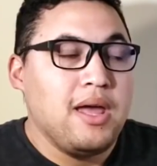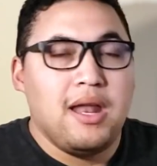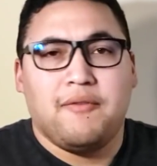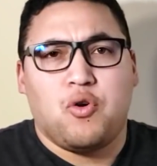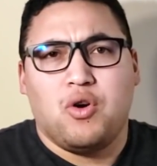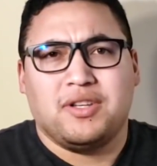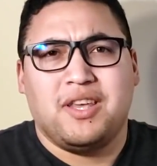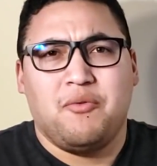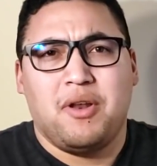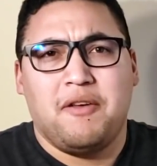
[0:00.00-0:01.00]
And of course, he
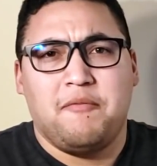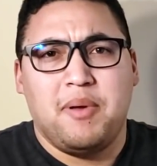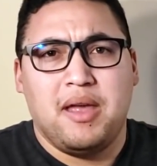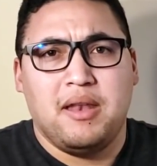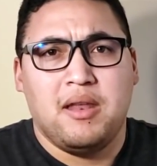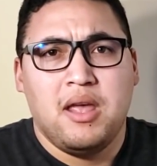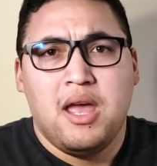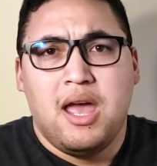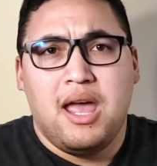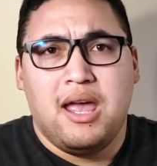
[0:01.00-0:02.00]
would have been
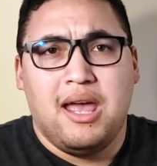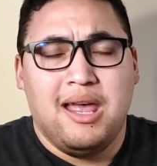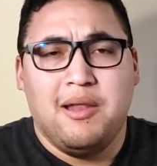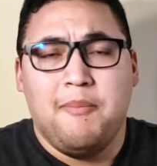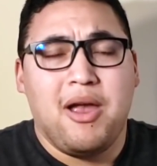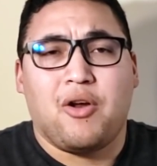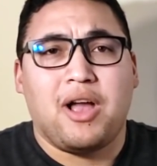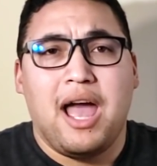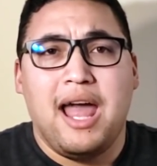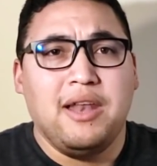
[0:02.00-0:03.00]
in
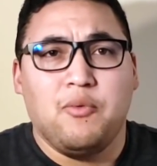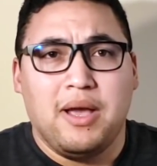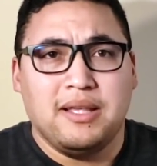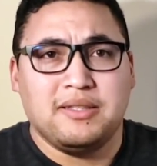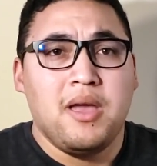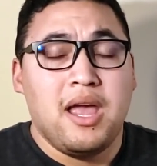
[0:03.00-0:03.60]
America anyways.